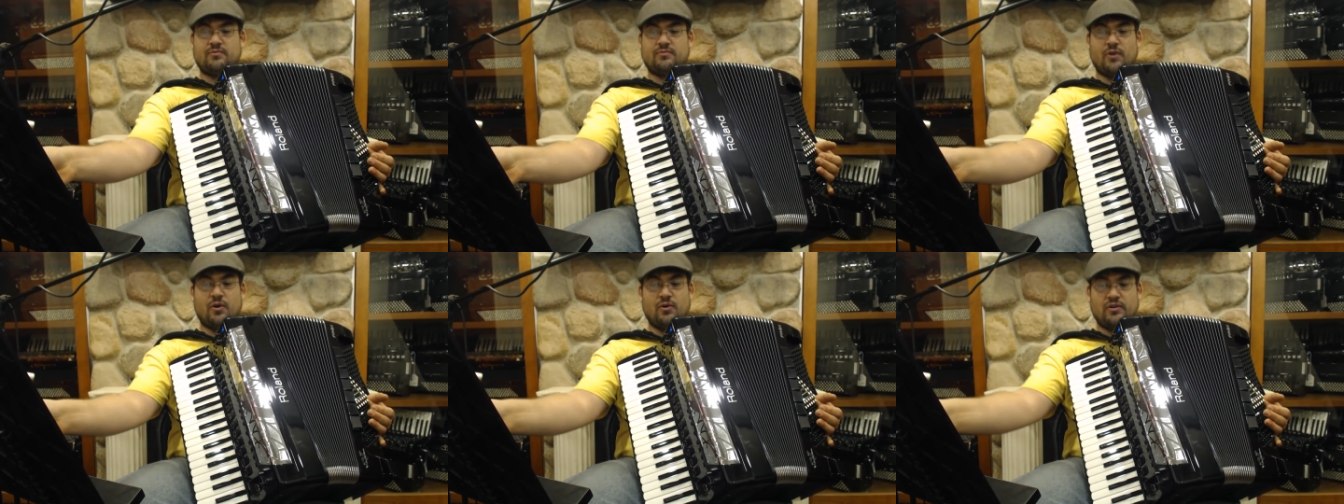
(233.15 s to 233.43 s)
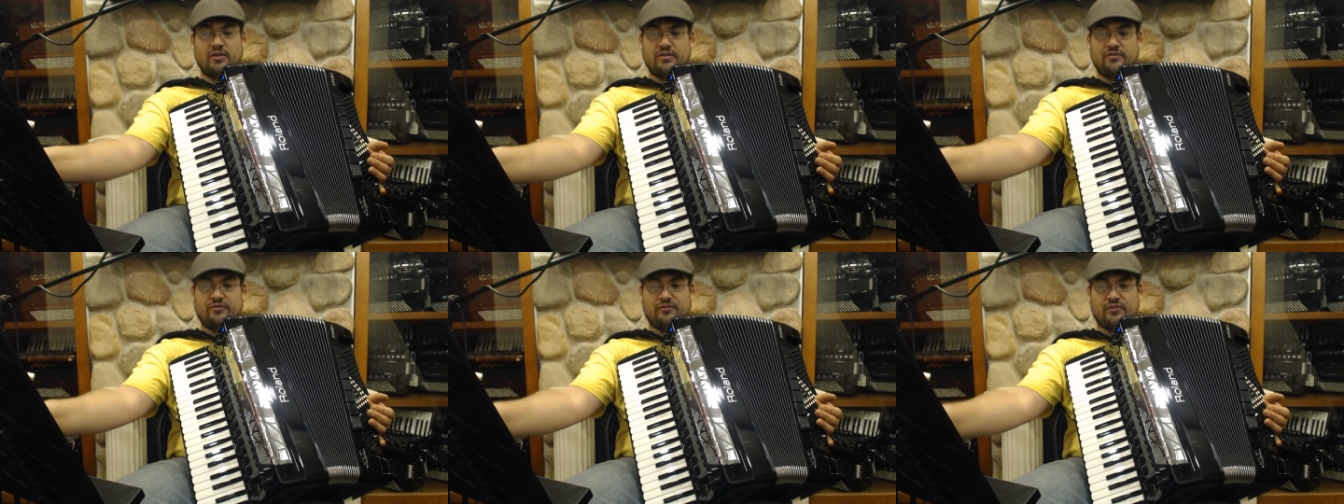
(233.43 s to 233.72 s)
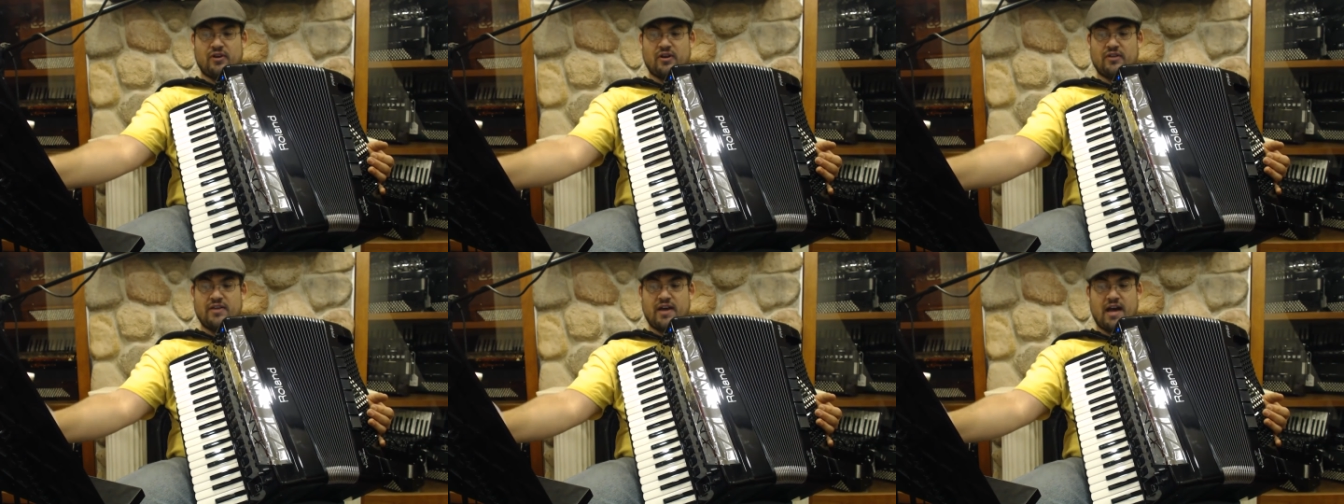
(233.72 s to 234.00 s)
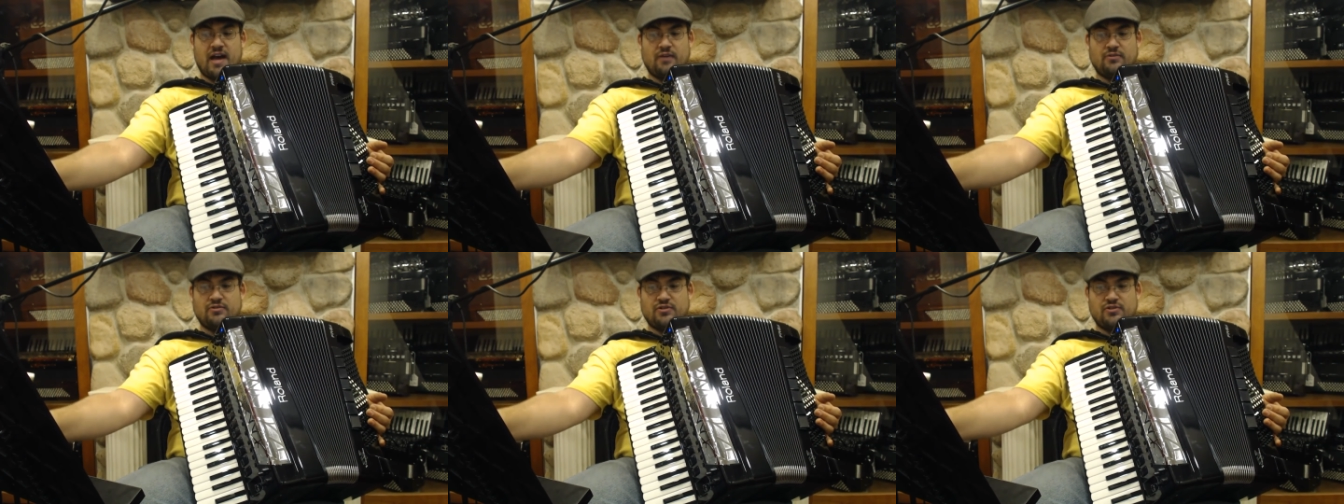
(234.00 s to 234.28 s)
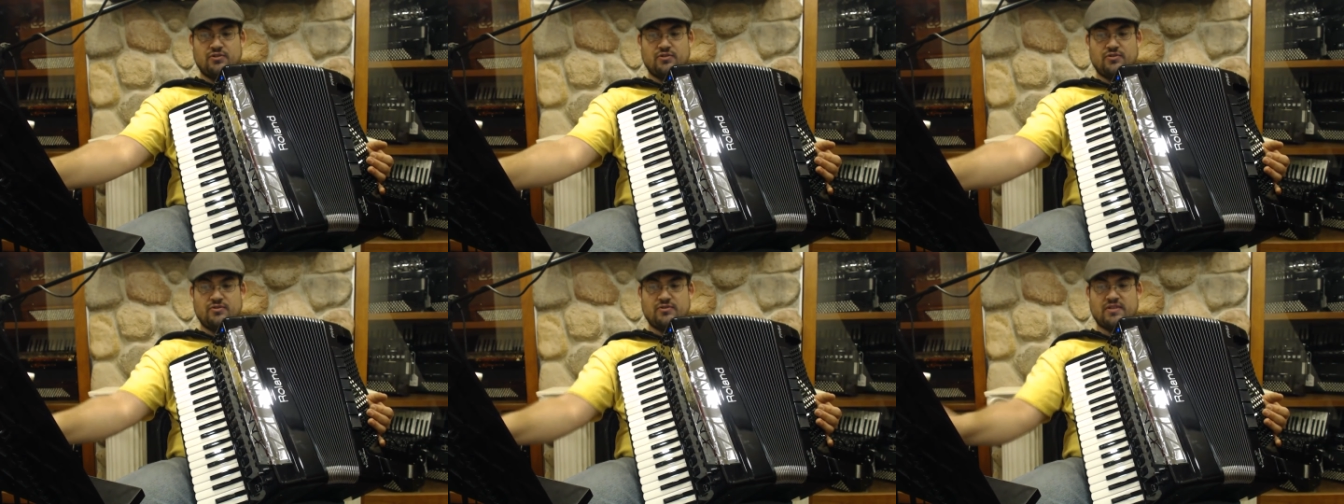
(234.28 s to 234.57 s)
Roland for all the
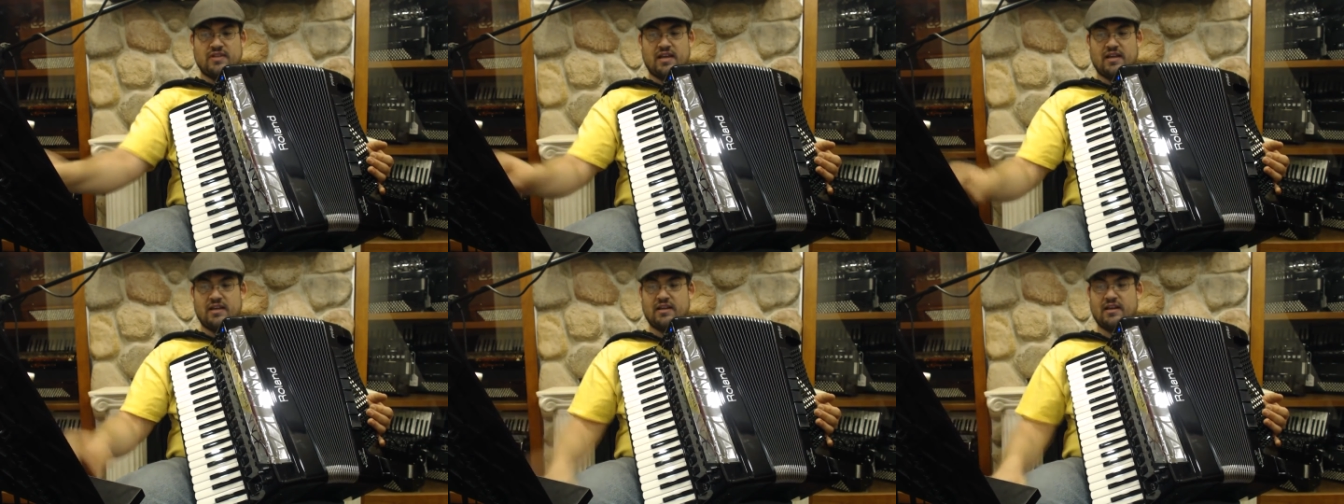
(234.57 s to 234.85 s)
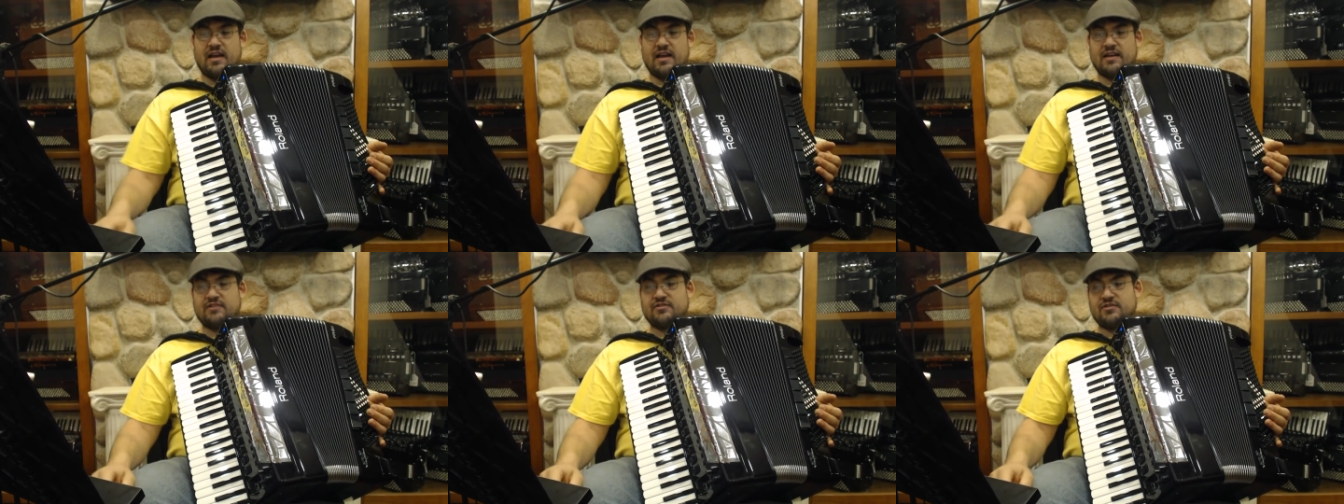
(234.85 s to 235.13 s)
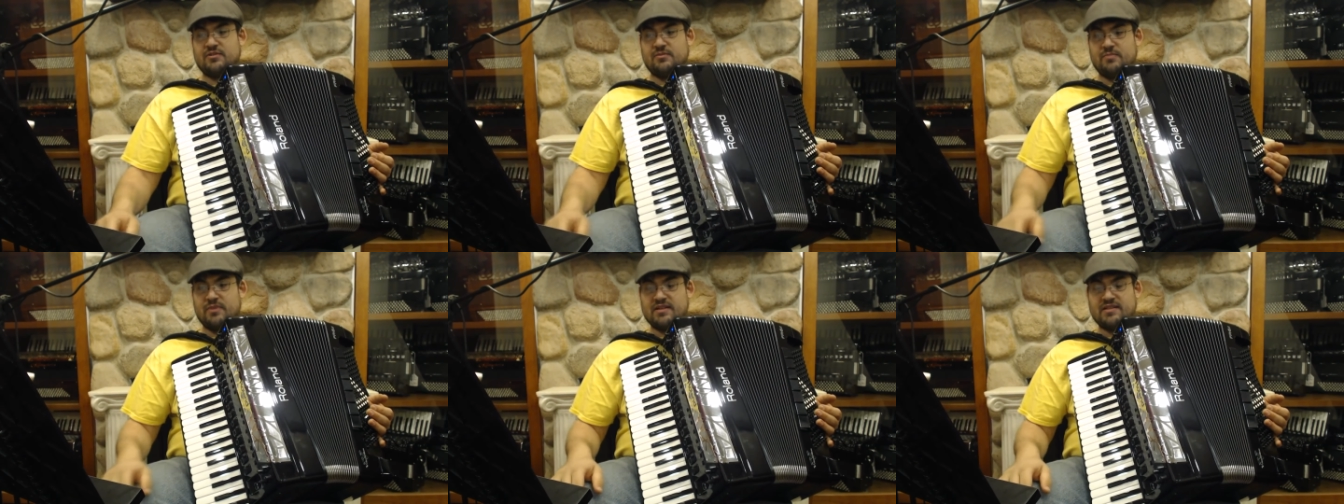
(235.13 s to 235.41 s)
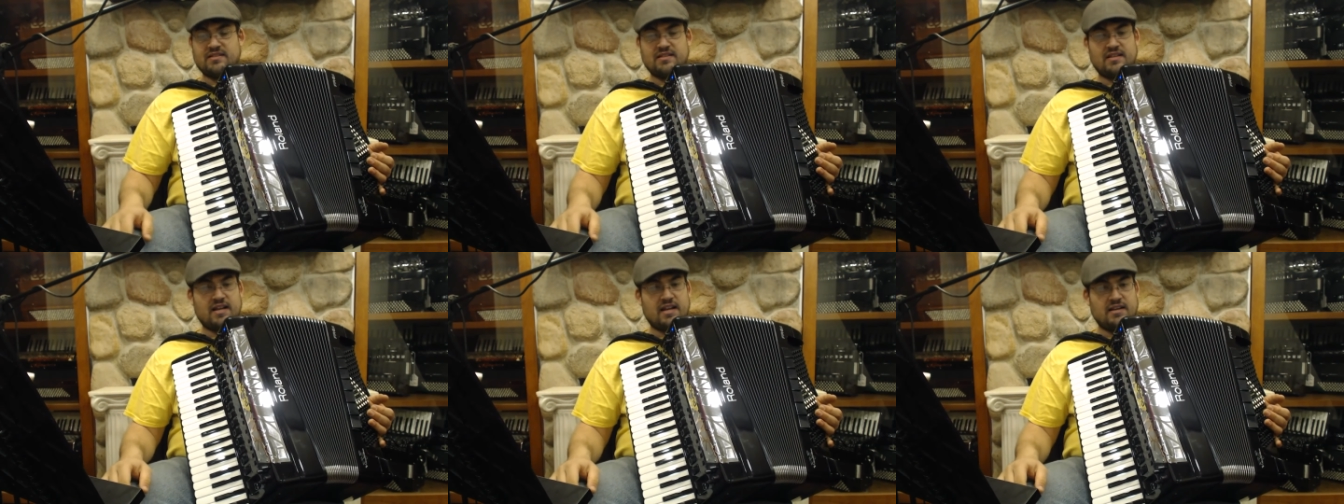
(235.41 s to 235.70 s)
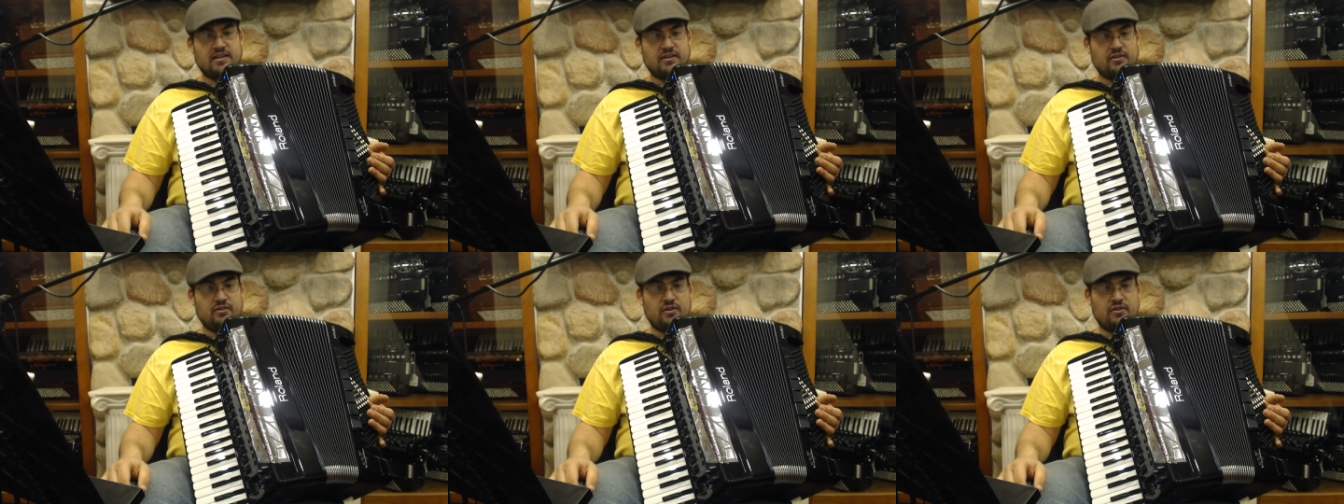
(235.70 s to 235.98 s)
how-tos and extra bits that I
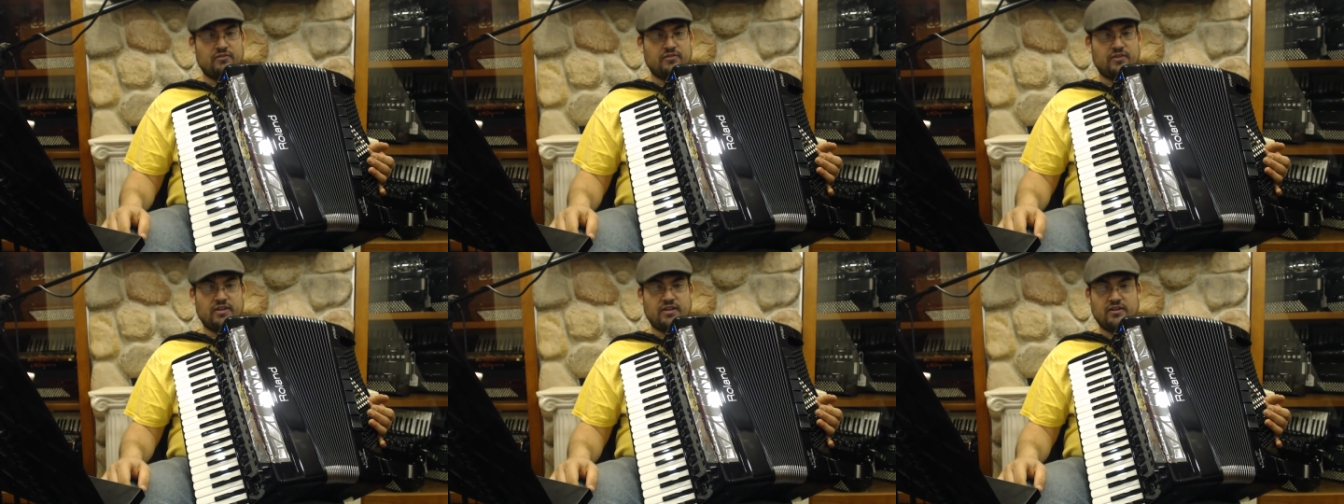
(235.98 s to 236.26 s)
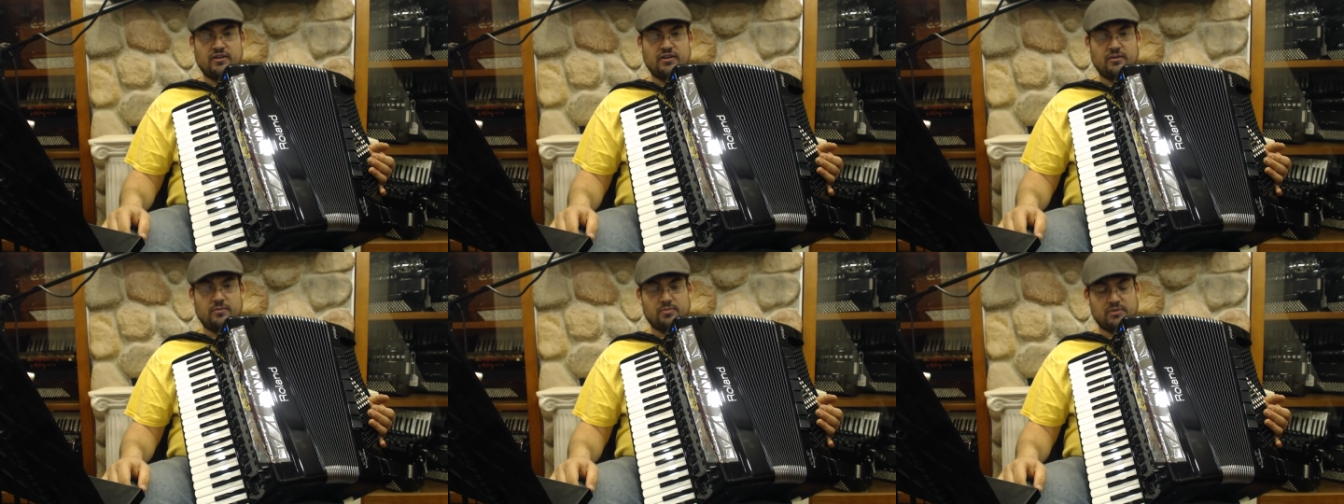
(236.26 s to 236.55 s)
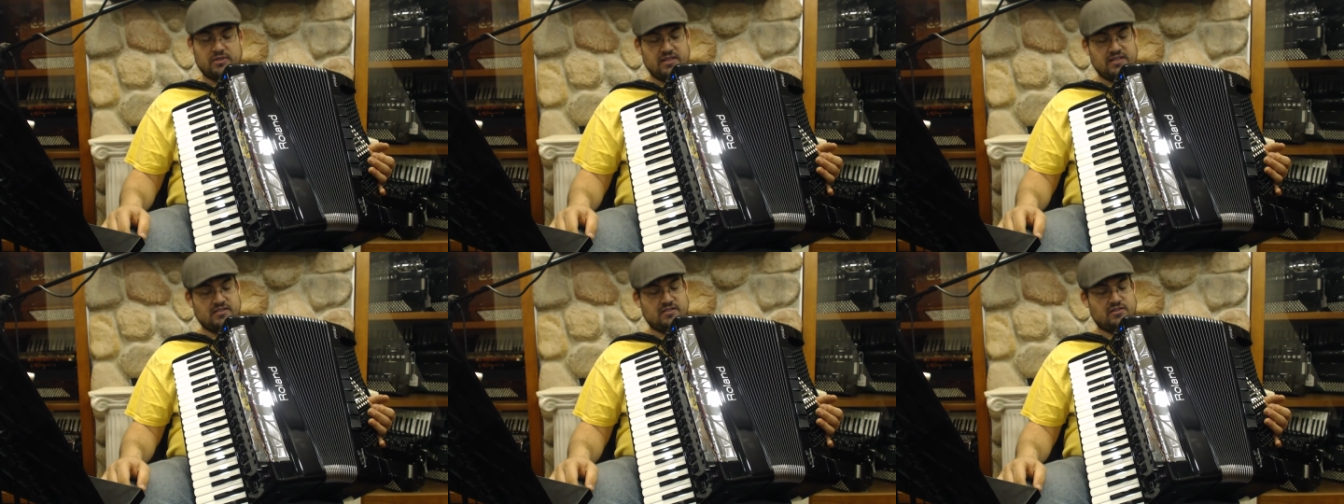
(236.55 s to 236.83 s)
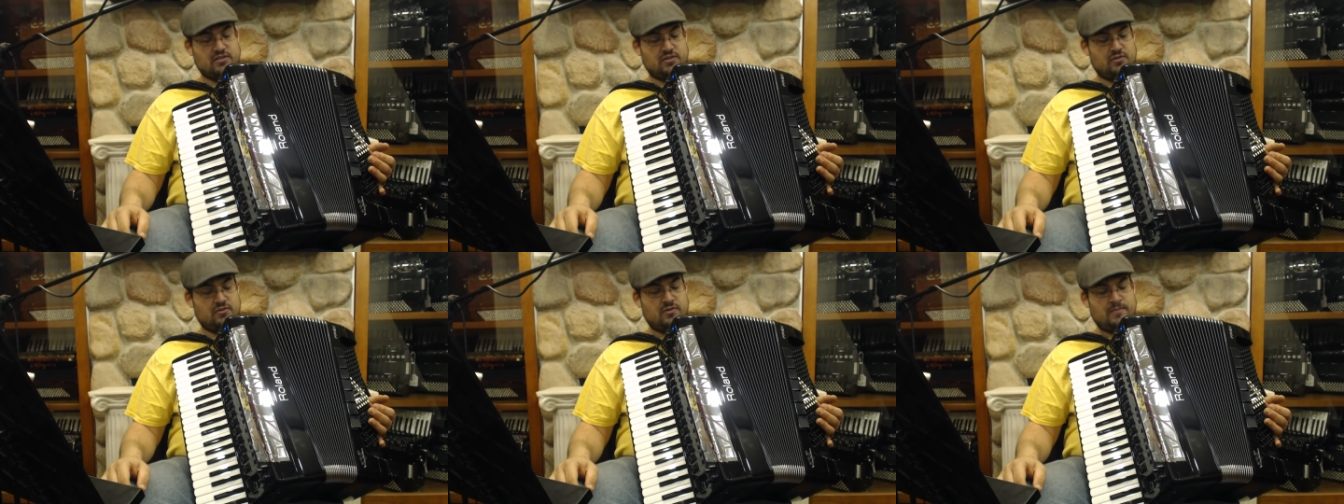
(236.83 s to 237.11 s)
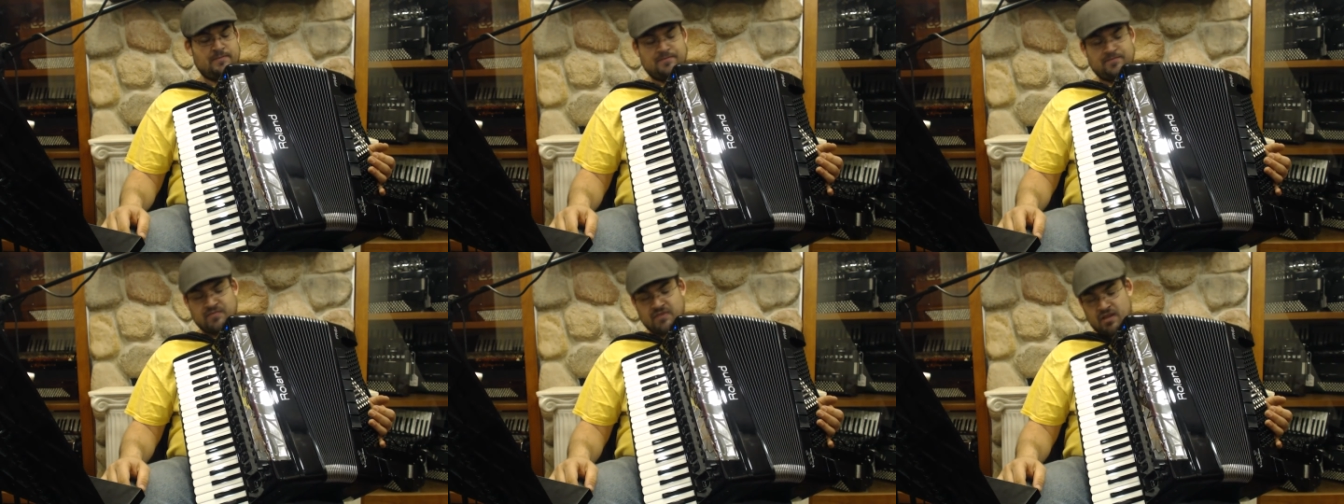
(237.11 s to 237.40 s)
didn't go over here, please do.